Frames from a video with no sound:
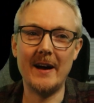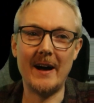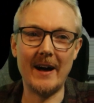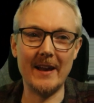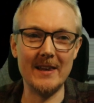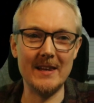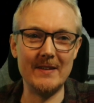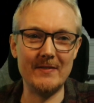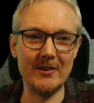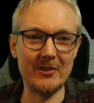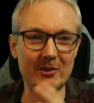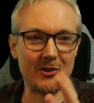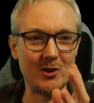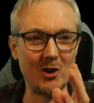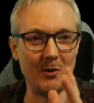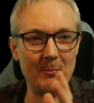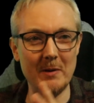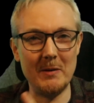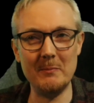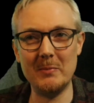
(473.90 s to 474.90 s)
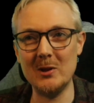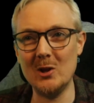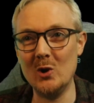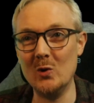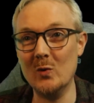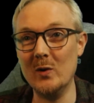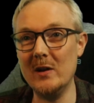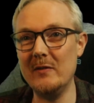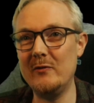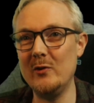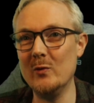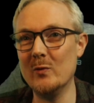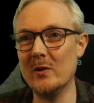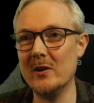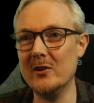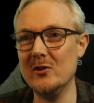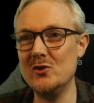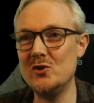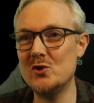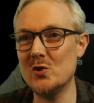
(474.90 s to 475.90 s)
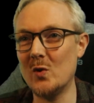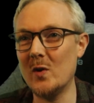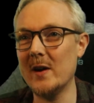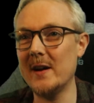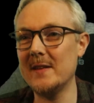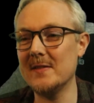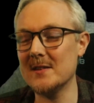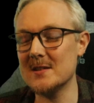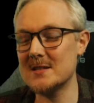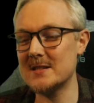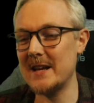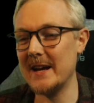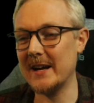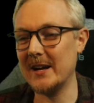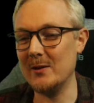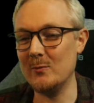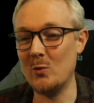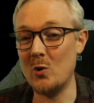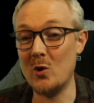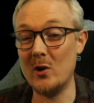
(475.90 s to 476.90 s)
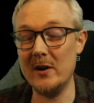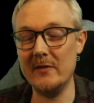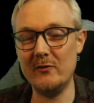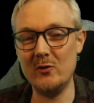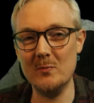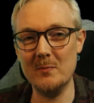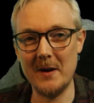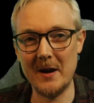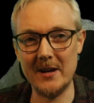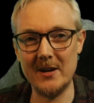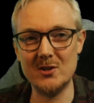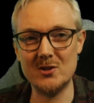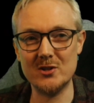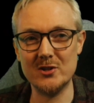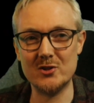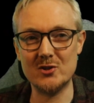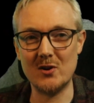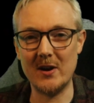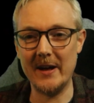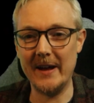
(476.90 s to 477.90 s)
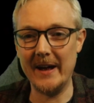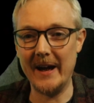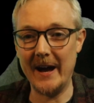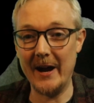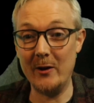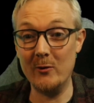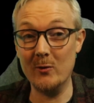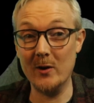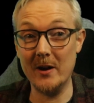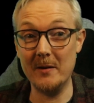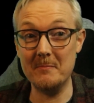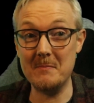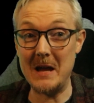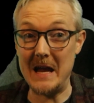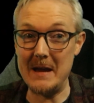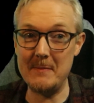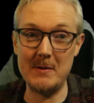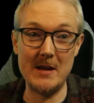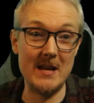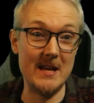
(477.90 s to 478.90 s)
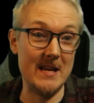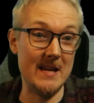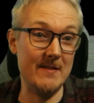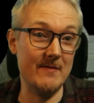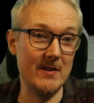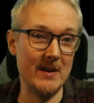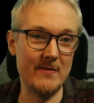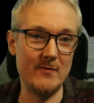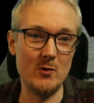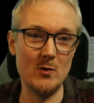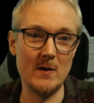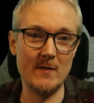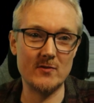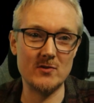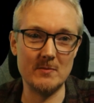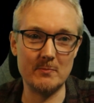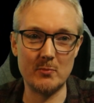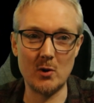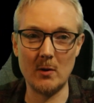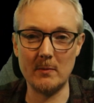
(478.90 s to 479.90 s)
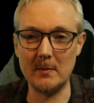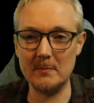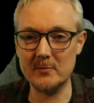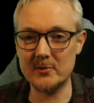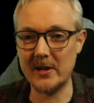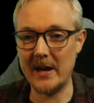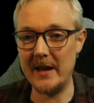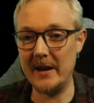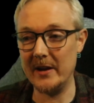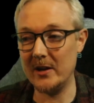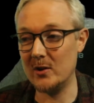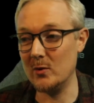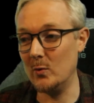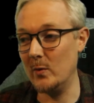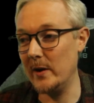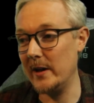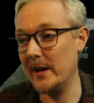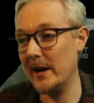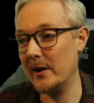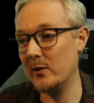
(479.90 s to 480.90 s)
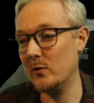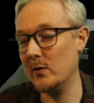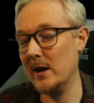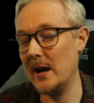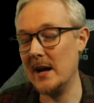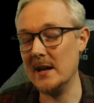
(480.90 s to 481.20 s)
And leave us a comment below if you were enjoying the Second War, if you managed to try it out, and maybe even if you have some problems getting it going, I could